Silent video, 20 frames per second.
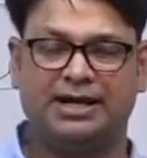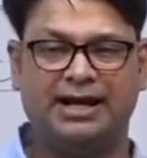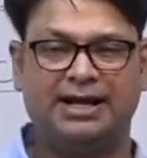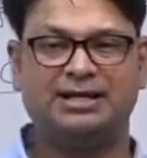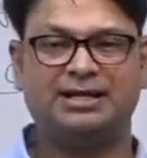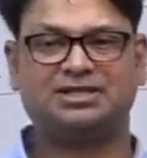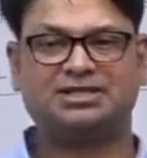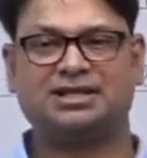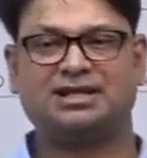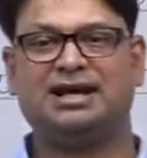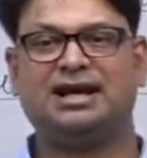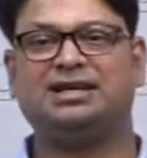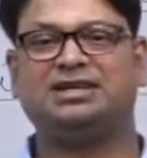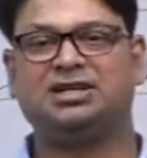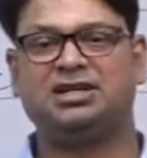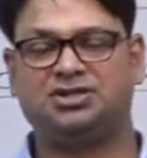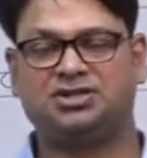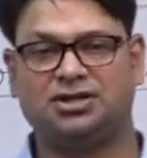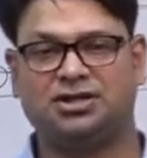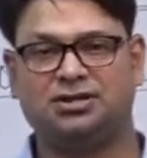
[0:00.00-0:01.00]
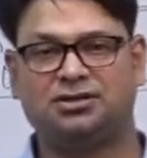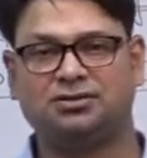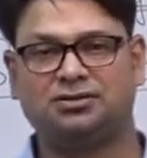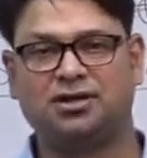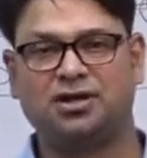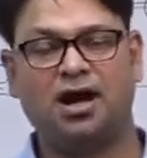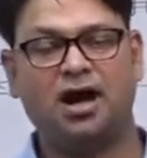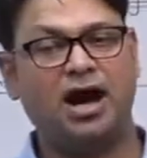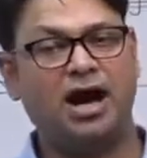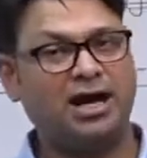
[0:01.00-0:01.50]
industrialization,
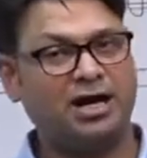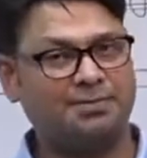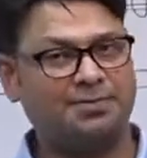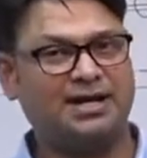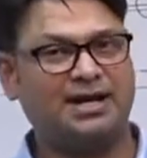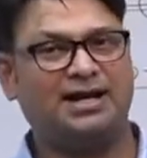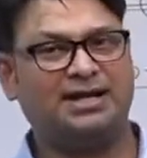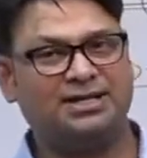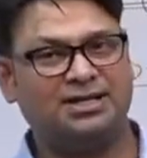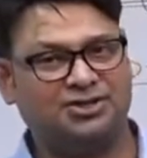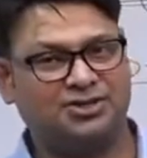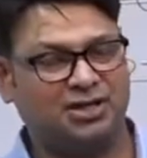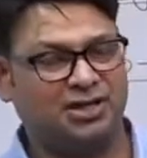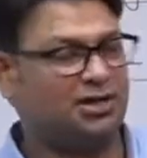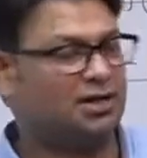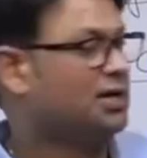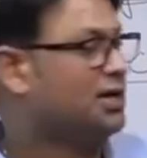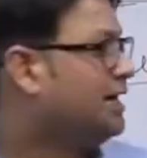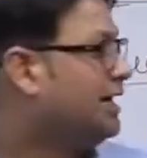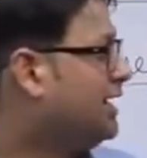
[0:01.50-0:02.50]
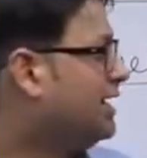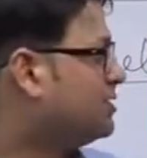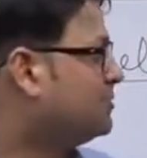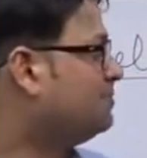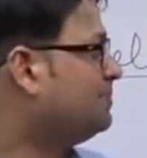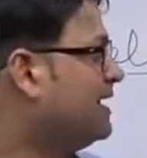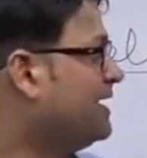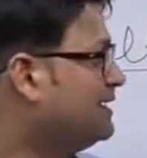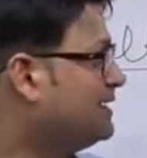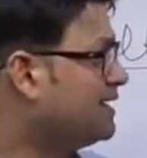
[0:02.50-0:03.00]
urbanization is
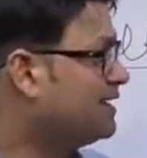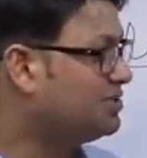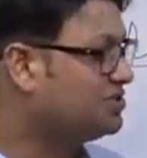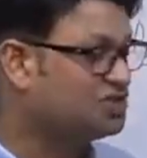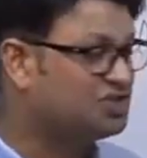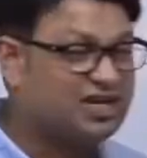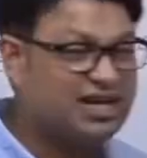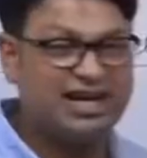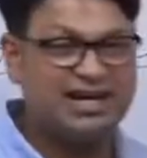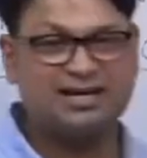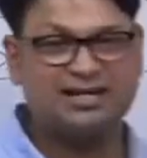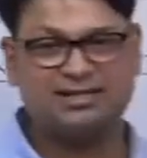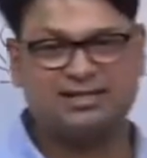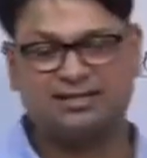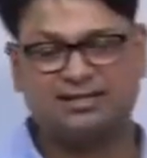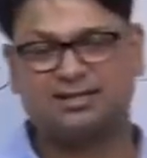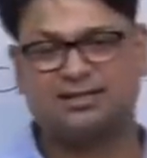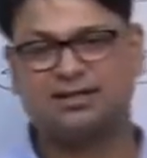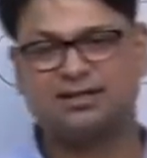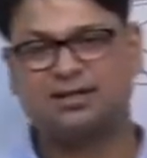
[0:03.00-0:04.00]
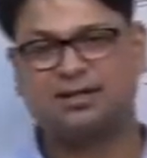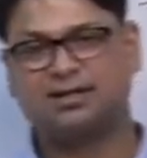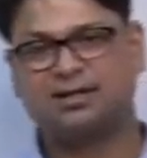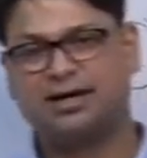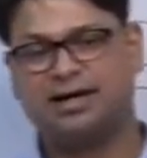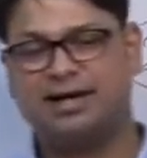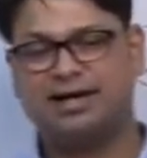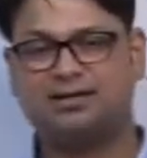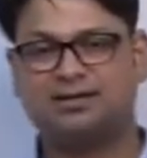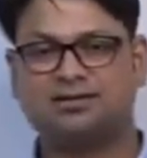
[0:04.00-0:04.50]
bringing change
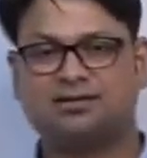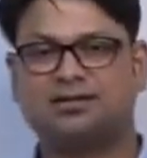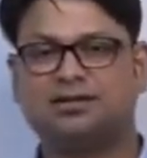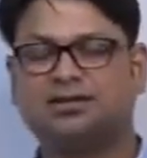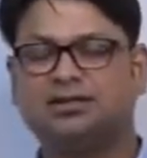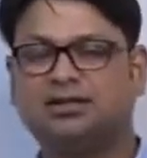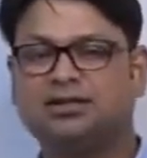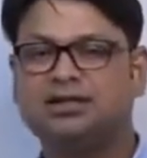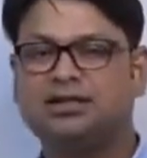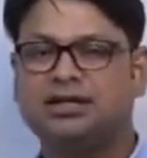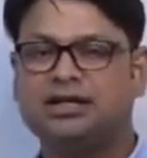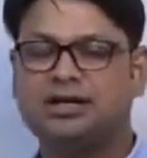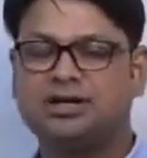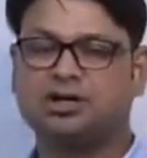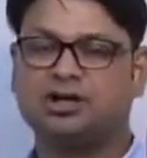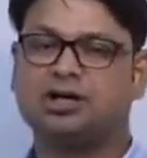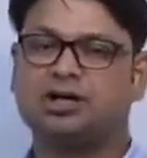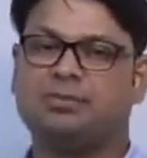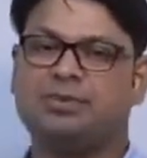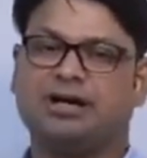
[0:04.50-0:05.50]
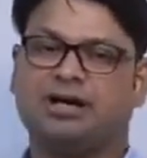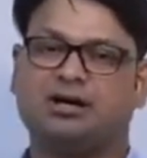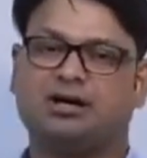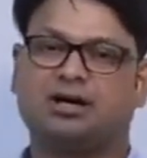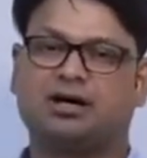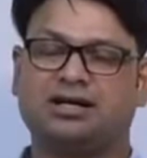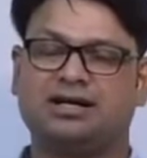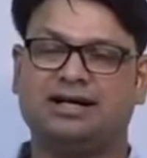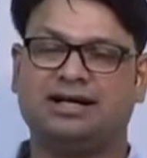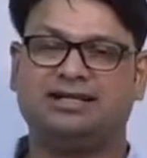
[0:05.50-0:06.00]
in the economic
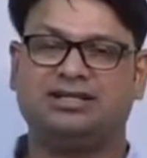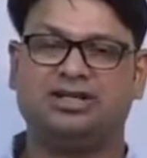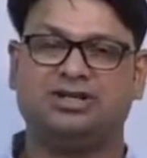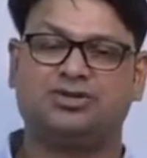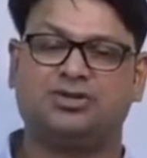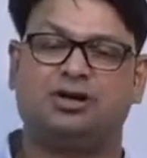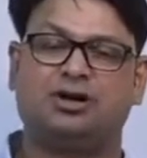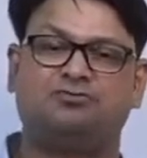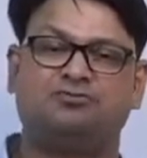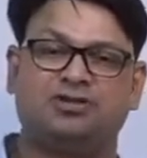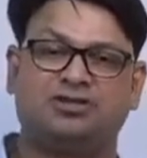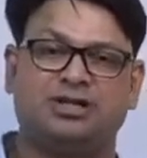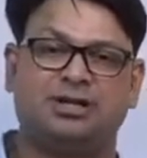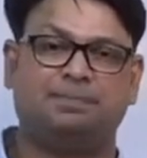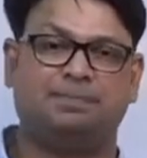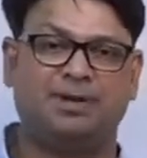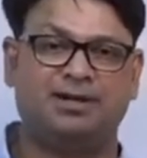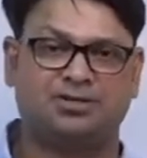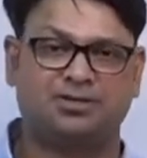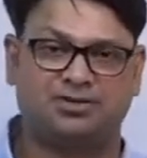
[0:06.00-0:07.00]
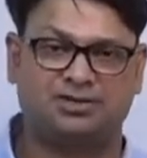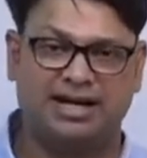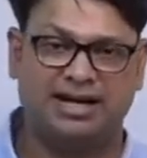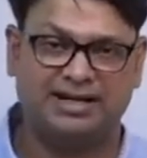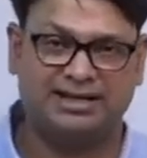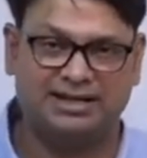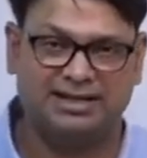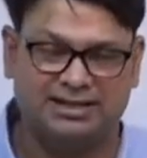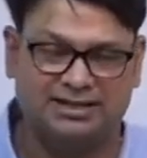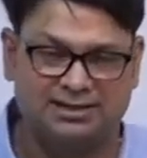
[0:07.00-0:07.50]
organization of the simple
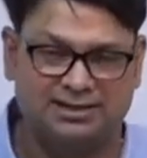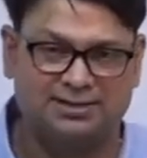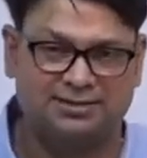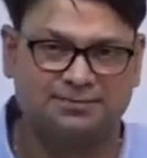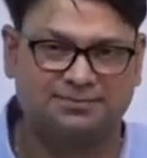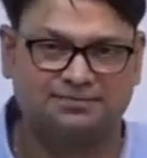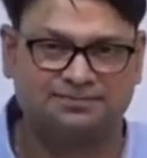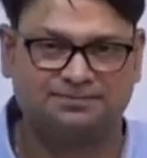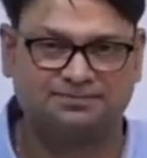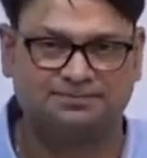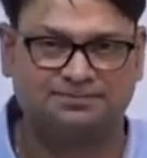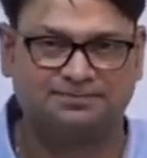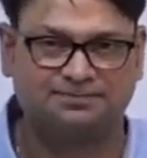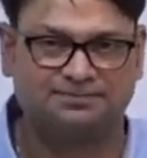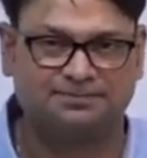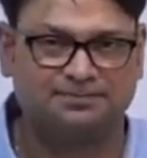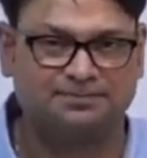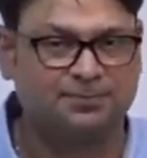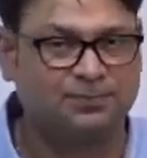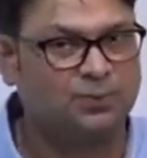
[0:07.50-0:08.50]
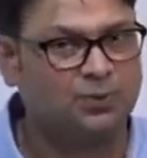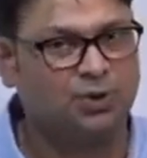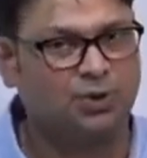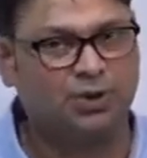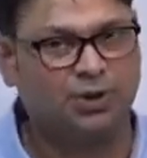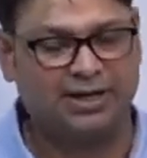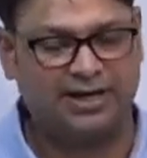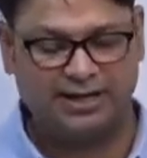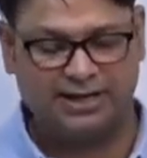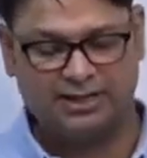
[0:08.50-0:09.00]
societies.
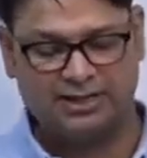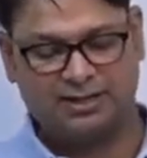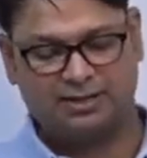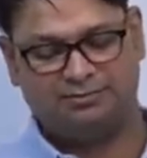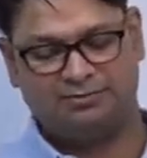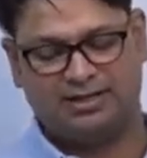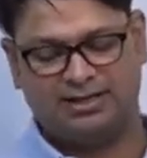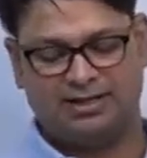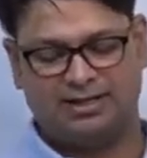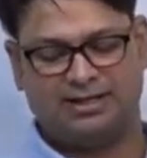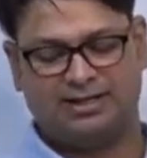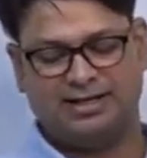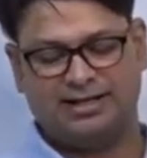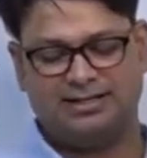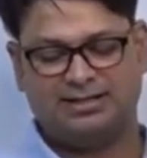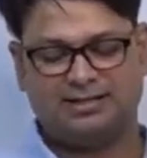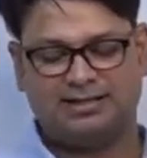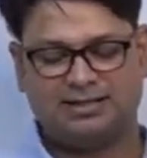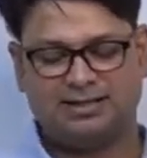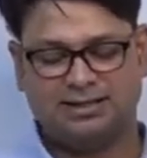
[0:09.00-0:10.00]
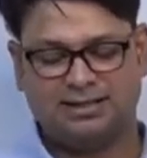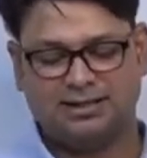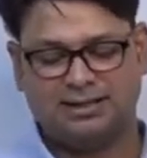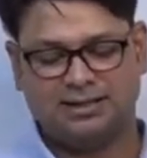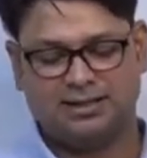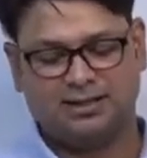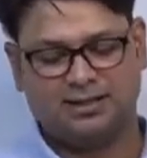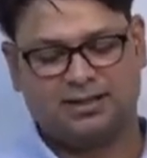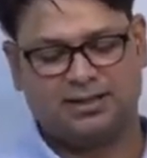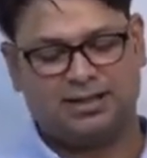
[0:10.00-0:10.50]
Okay, whether it is
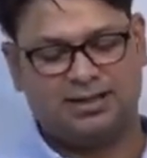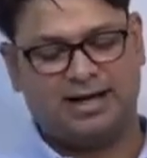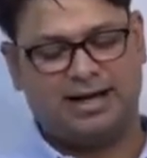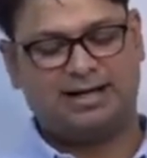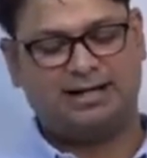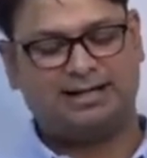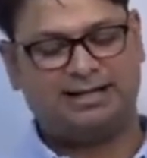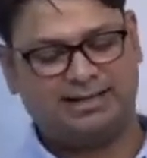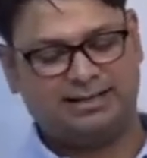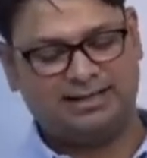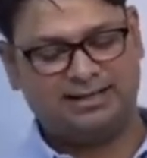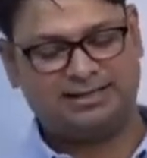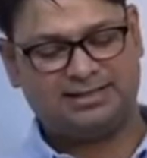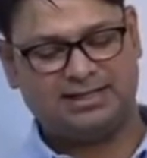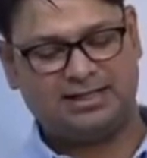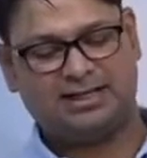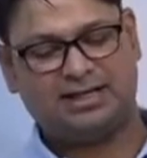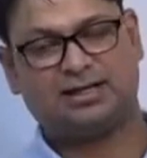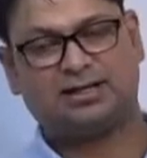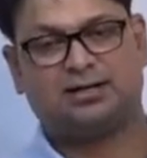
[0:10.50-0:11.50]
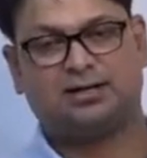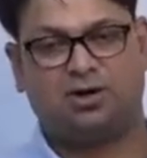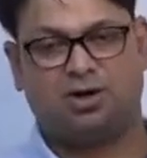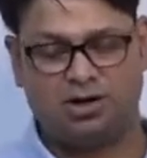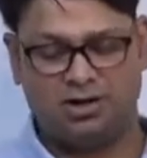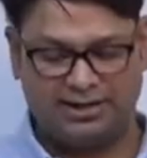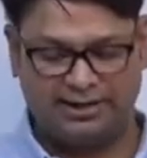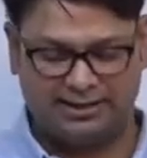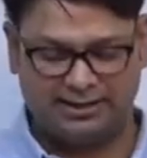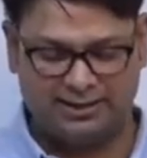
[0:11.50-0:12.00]
agriculture,
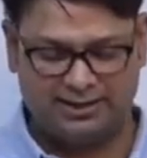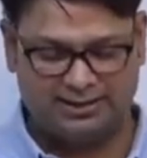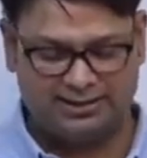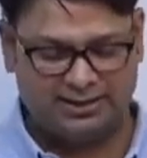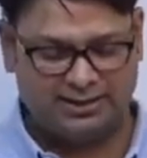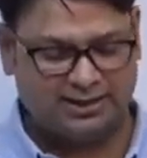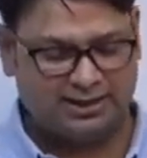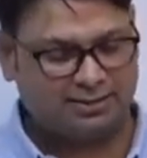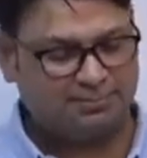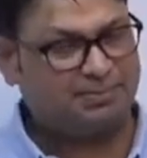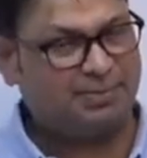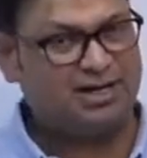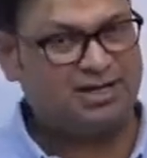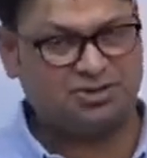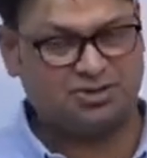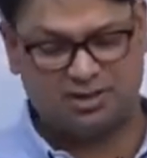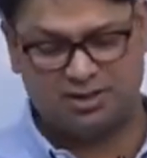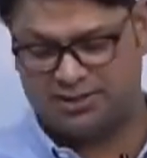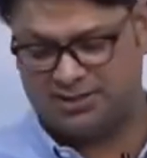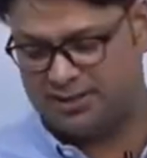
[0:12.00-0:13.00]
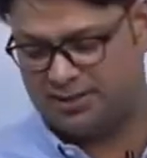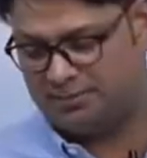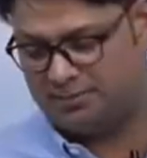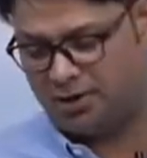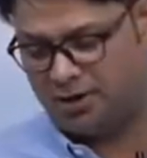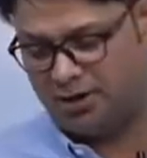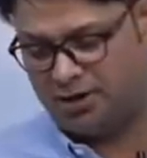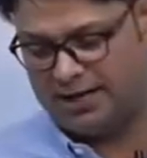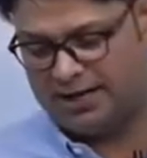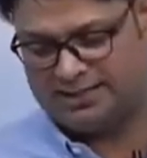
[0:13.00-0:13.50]
horticulture, pastoralism
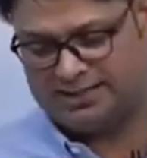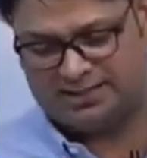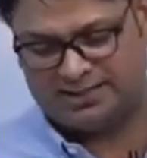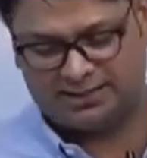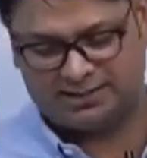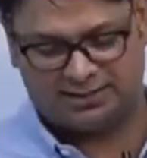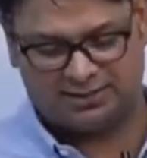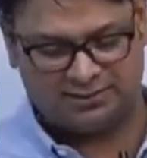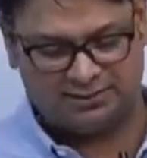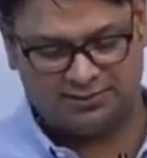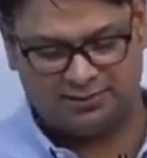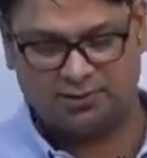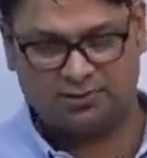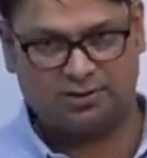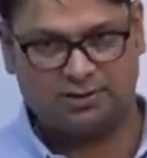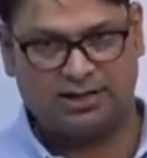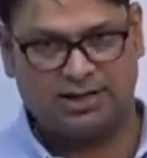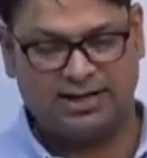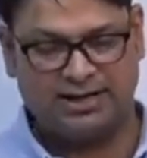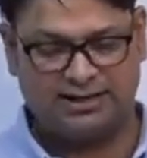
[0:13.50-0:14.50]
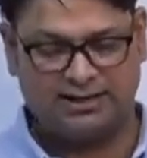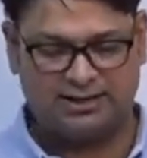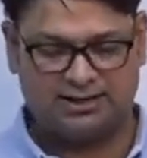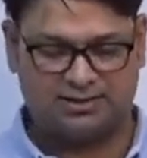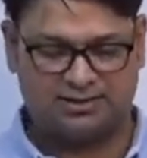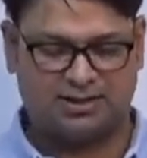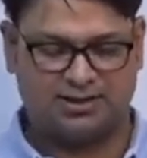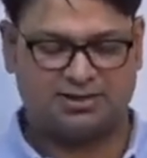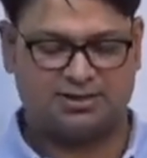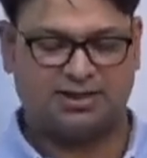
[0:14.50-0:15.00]
or etc. or any
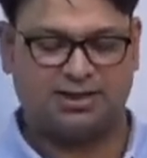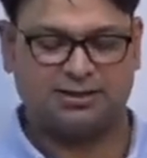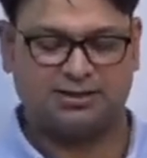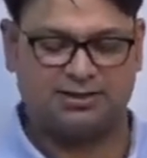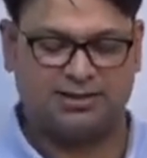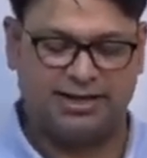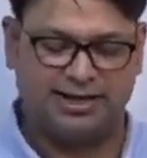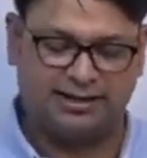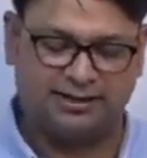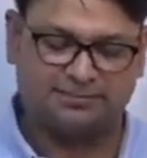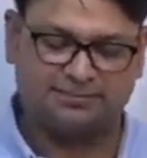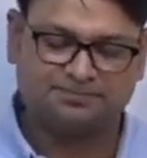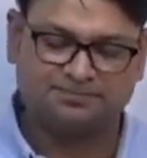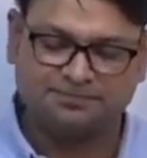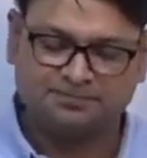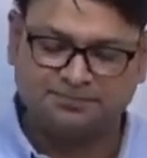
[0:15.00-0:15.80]
such things, right?